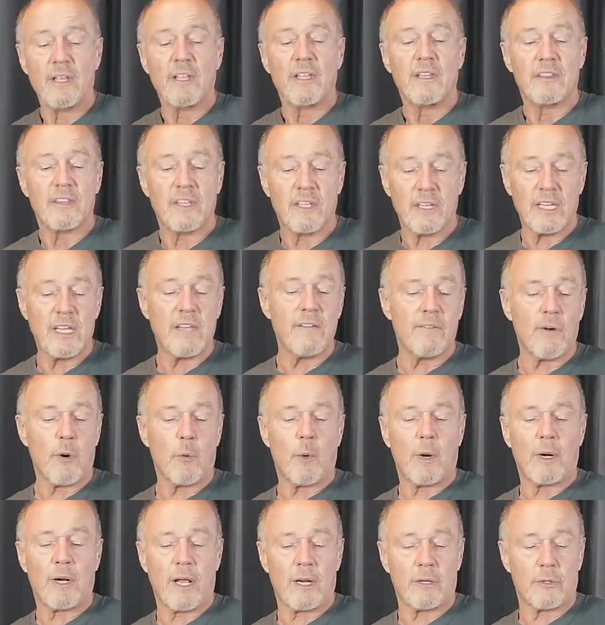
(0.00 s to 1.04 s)
The EVO
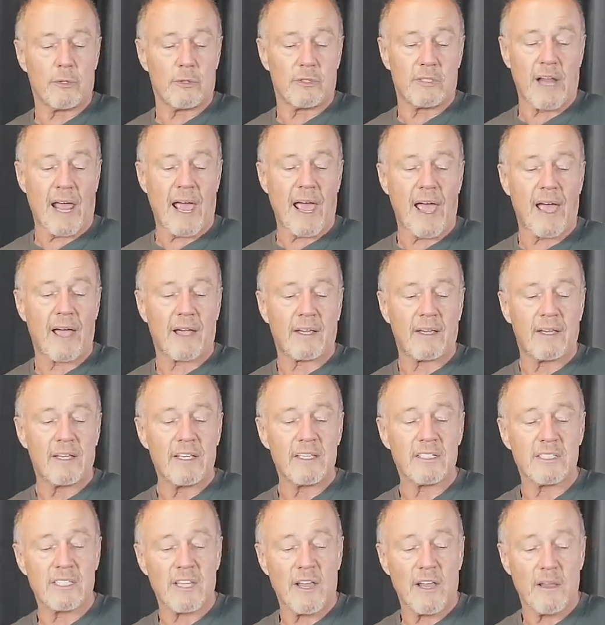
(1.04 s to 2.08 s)
100 DAC
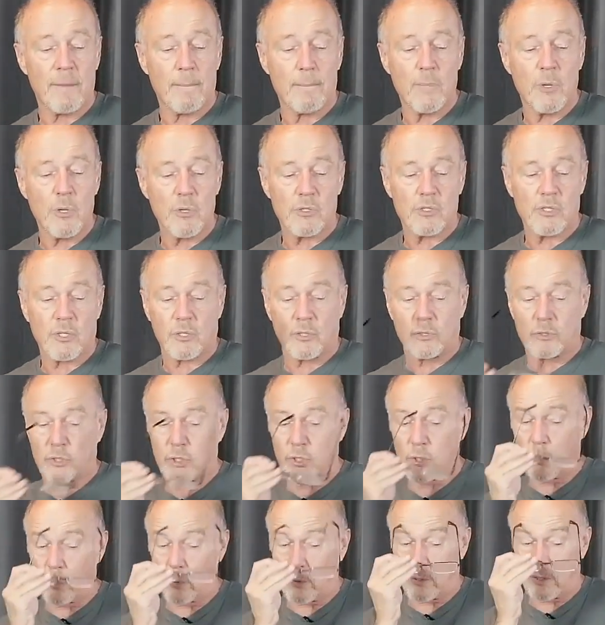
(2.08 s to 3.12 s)
is a musical
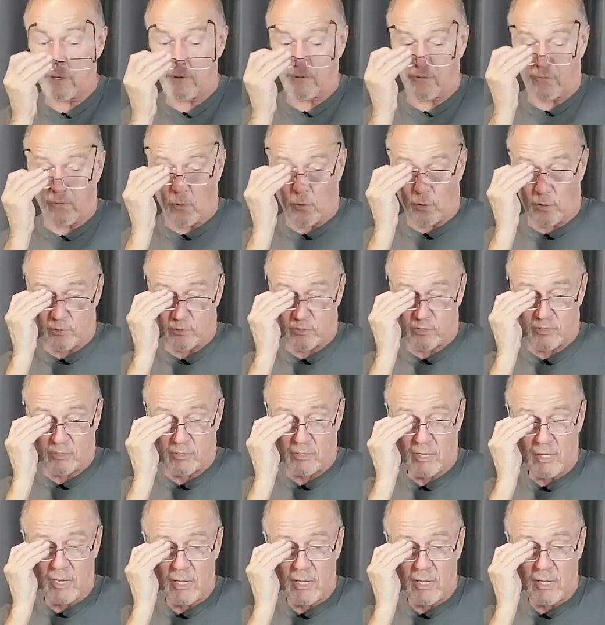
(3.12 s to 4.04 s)
tour de force,